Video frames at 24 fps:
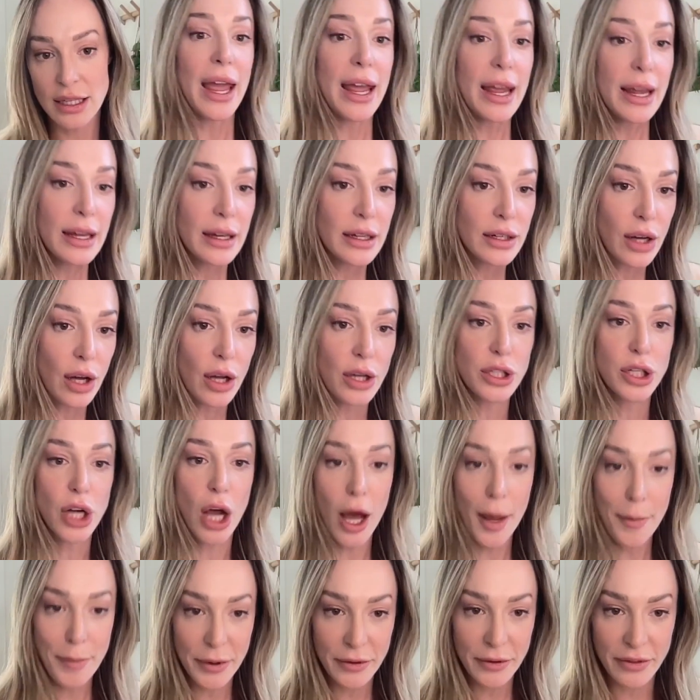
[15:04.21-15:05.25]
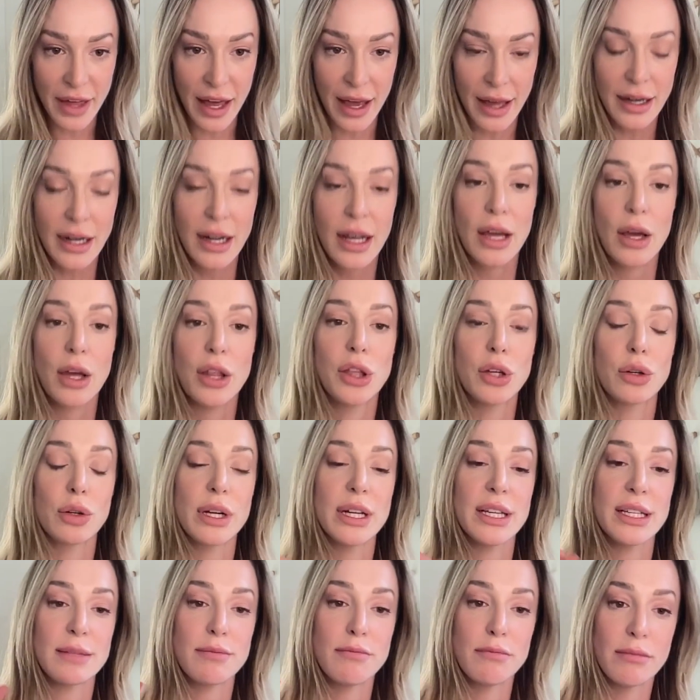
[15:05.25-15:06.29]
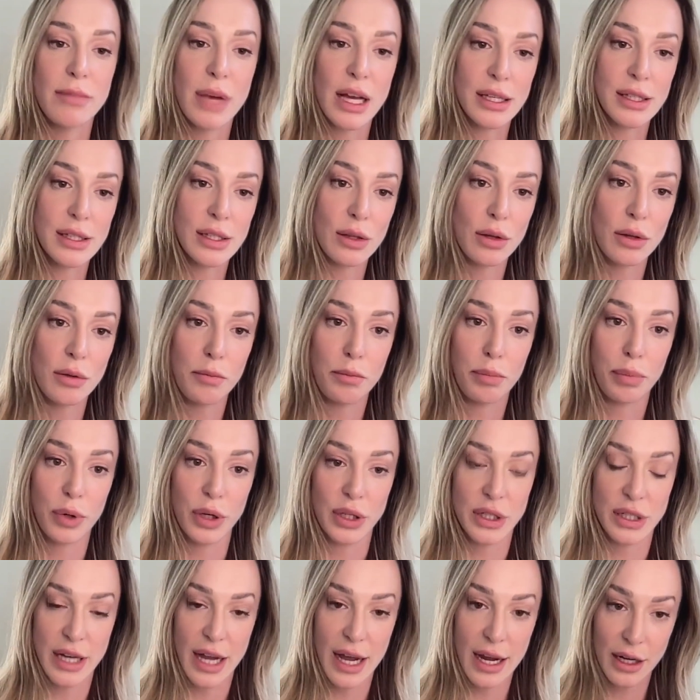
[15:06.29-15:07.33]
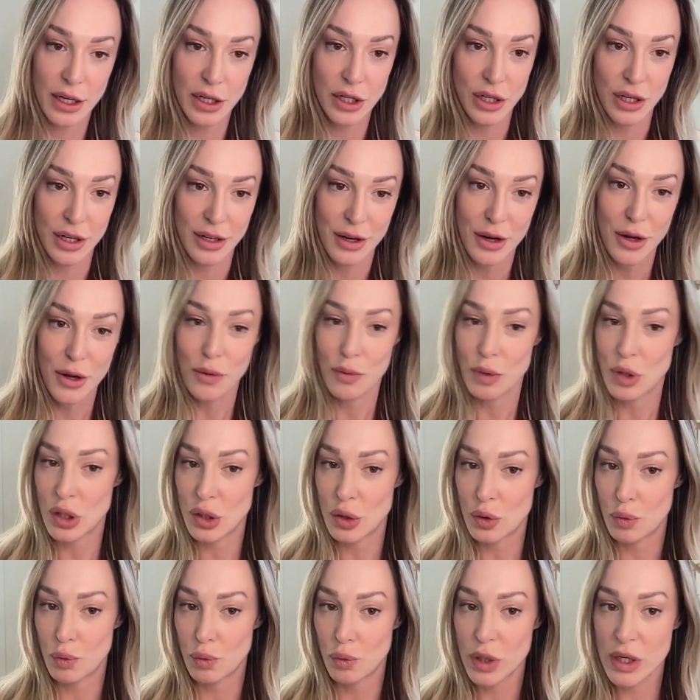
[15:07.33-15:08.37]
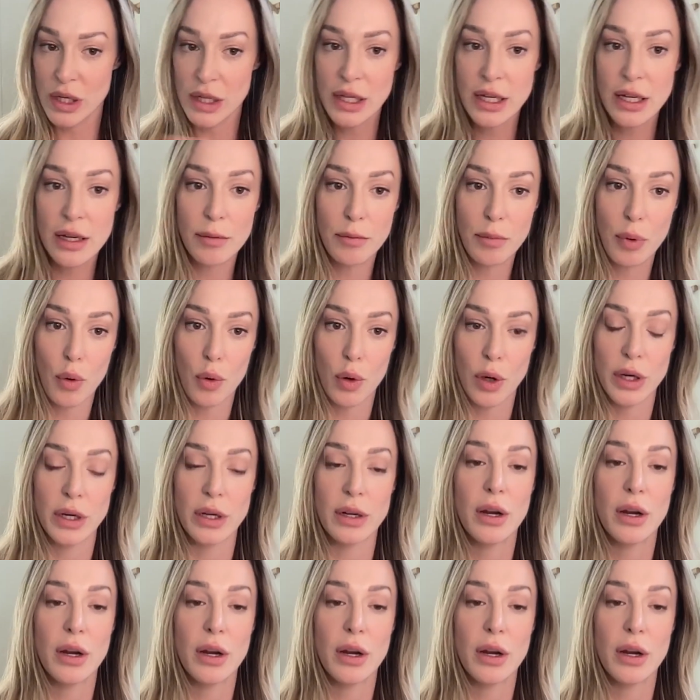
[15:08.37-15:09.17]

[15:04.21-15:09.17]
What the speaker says: And on top of that, there is muscle protection, which is really important